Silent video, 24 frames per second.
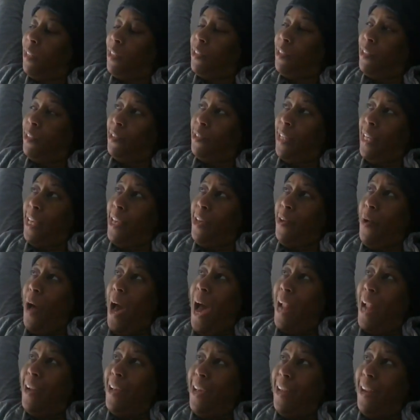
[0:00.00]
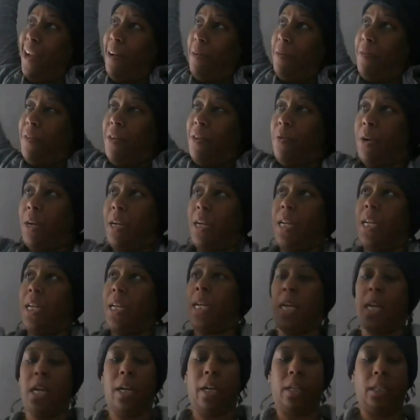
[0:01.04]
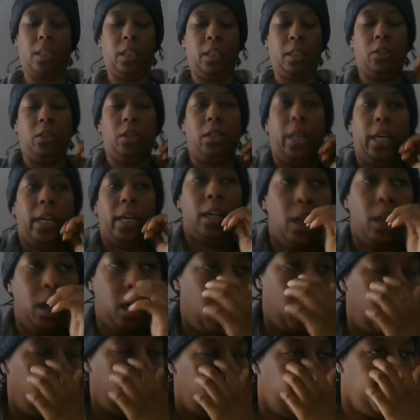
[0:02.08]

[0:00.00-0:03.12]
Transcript: So it's like you had to get up if you went to eat because there was like no,